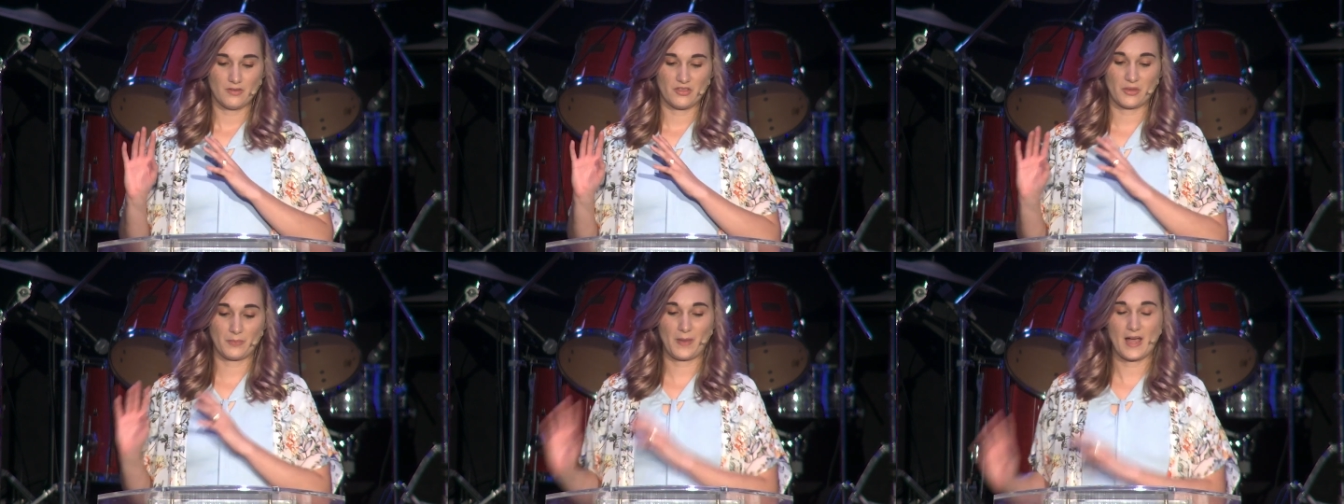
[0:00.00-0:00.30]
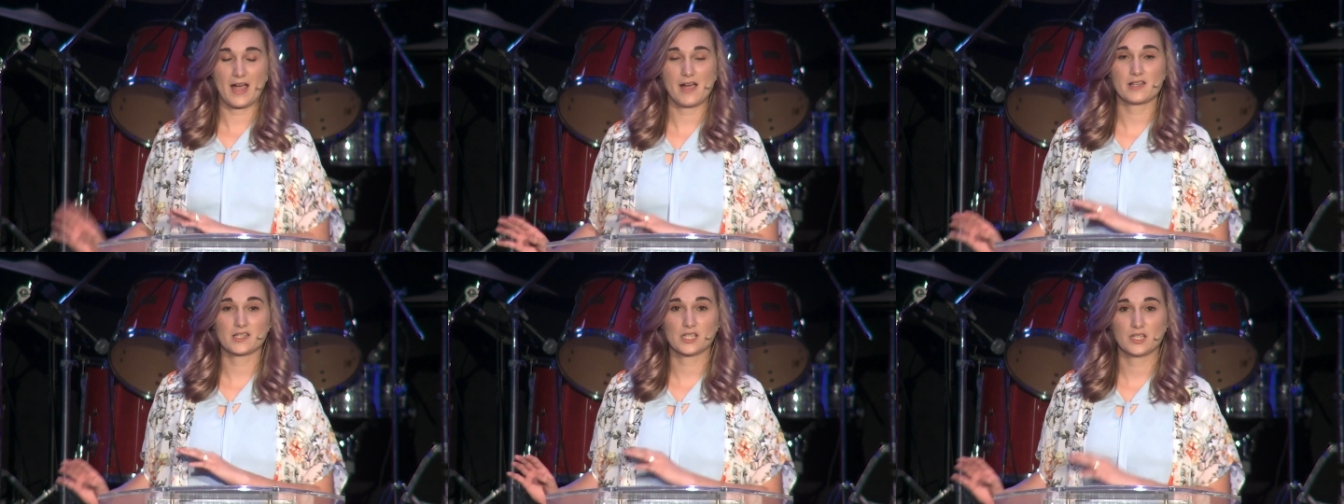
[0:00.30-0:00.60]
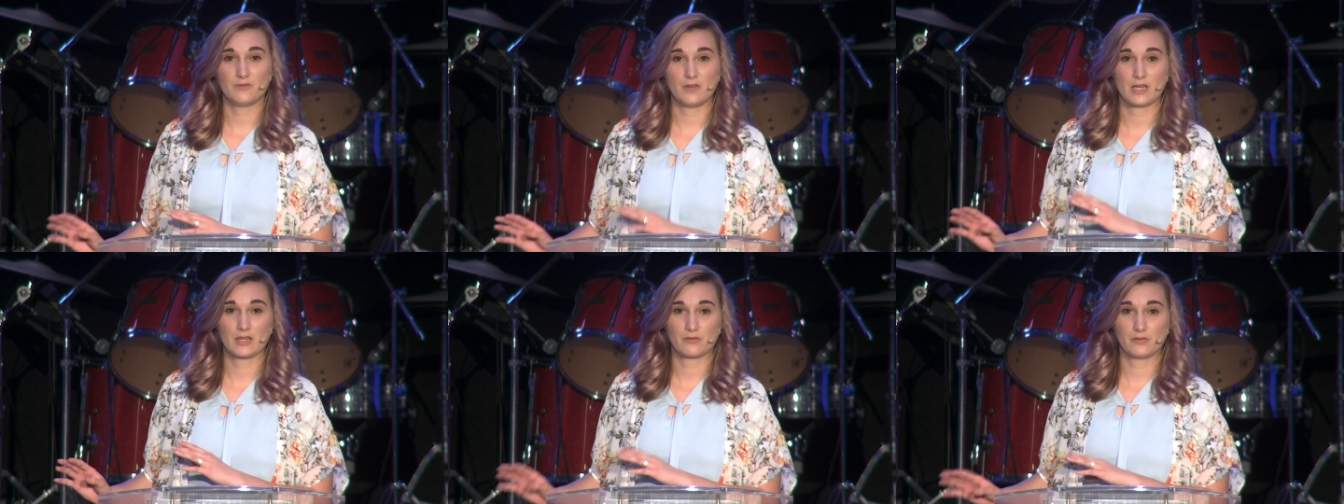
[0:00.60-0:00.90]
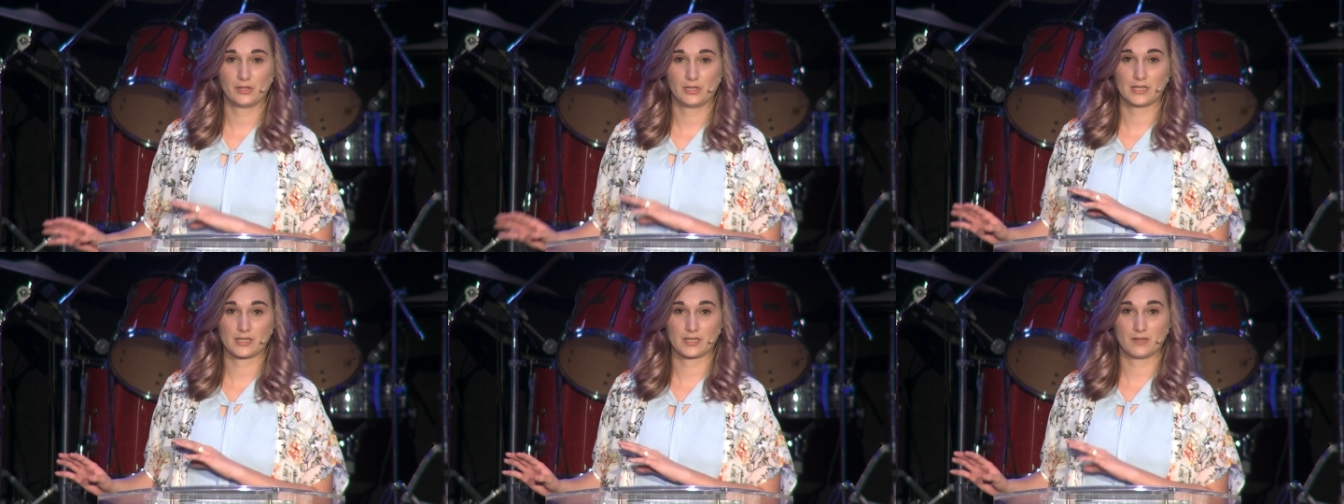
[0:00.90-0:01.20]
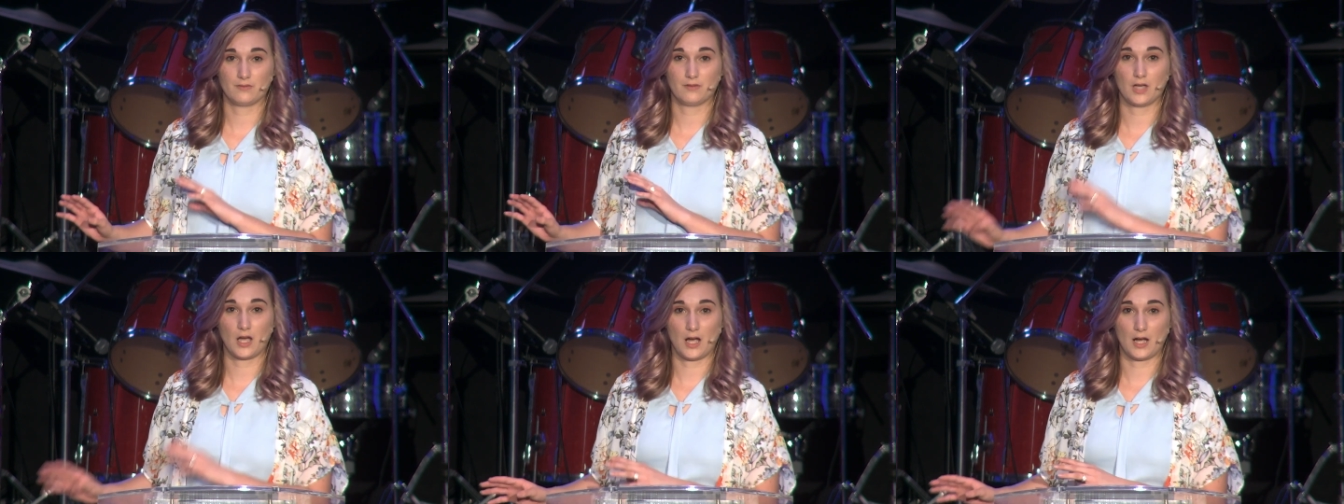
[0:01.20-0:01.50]
The past faithfulness
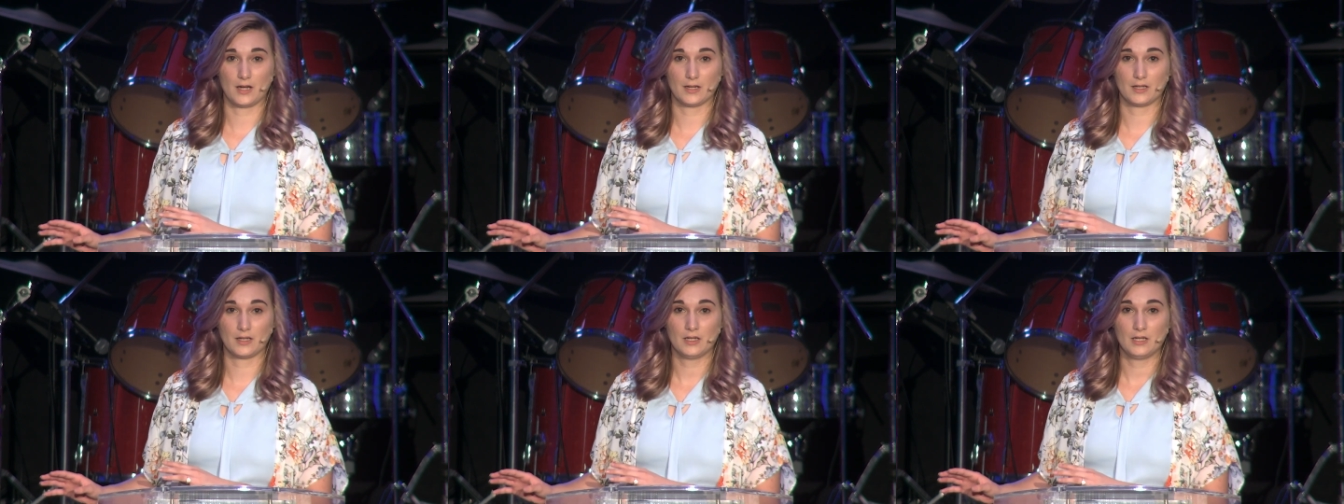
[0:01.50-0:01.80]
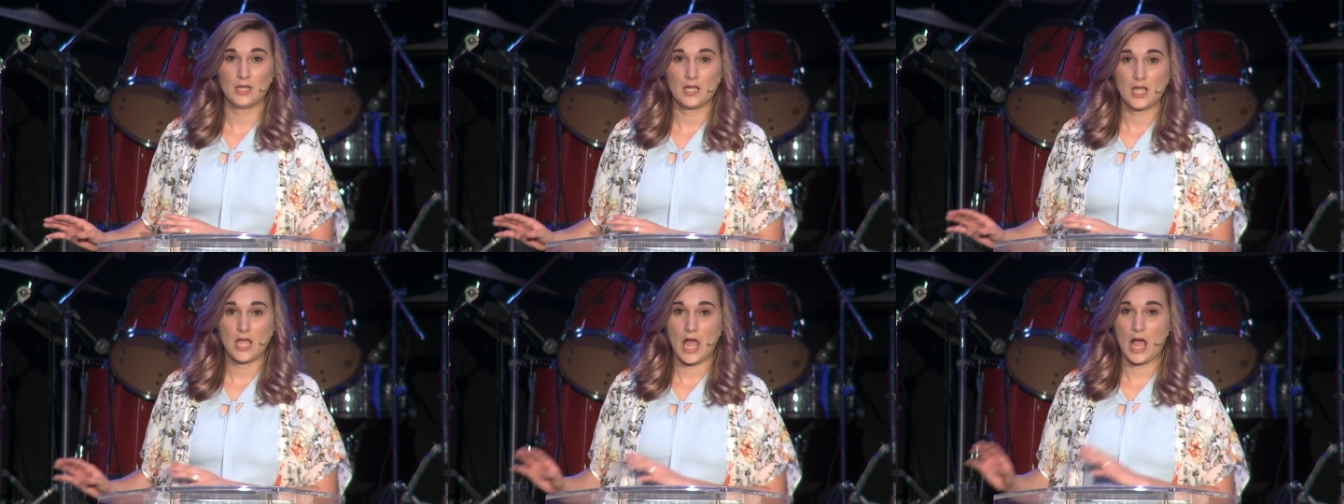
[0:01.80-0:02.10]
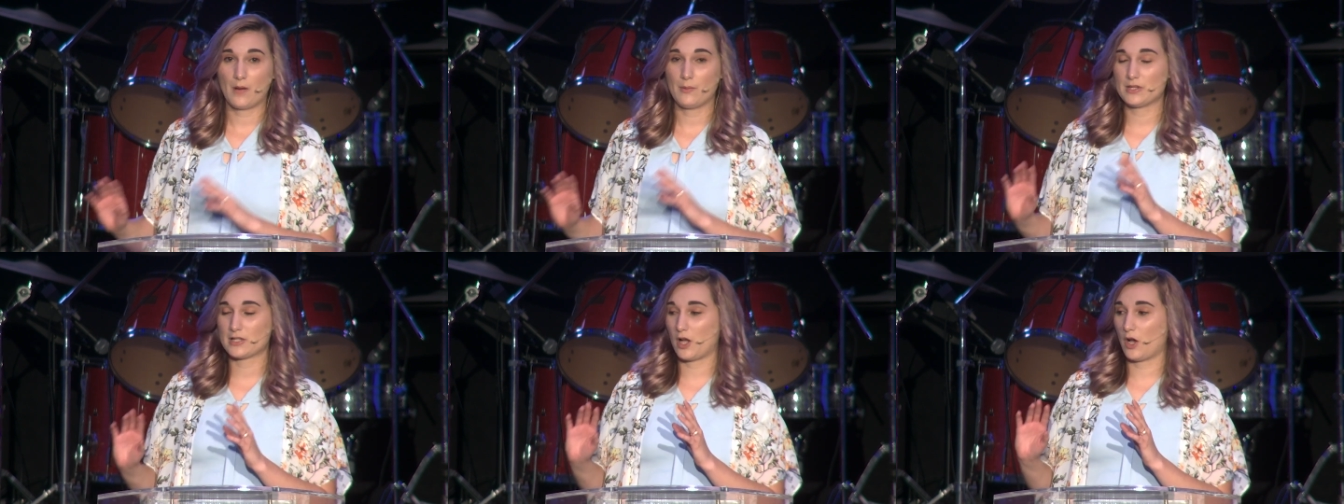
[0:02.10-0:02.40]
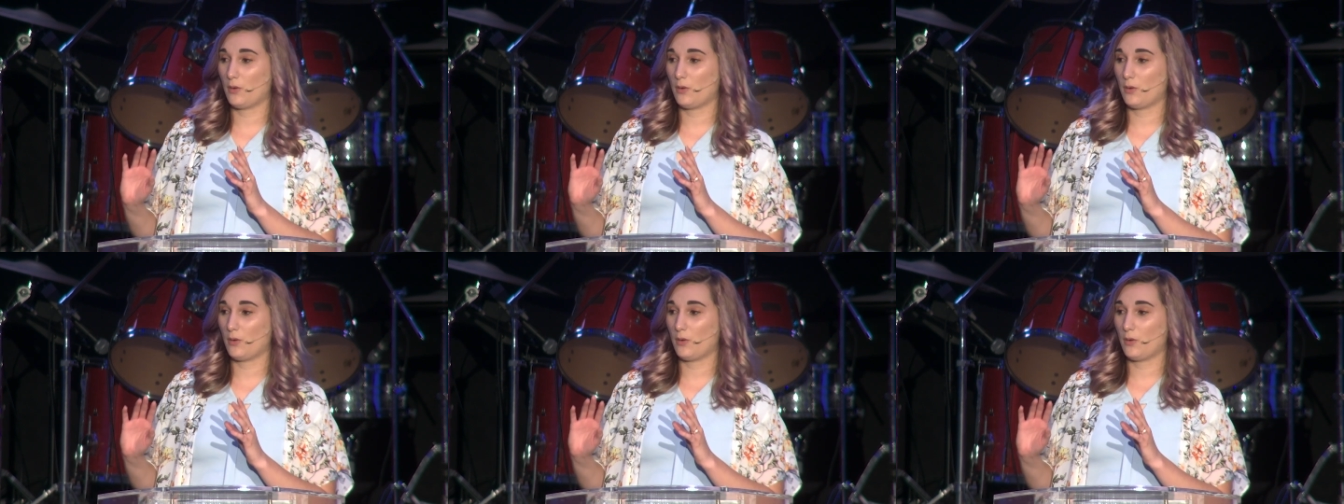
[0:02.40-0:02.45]
of God how he's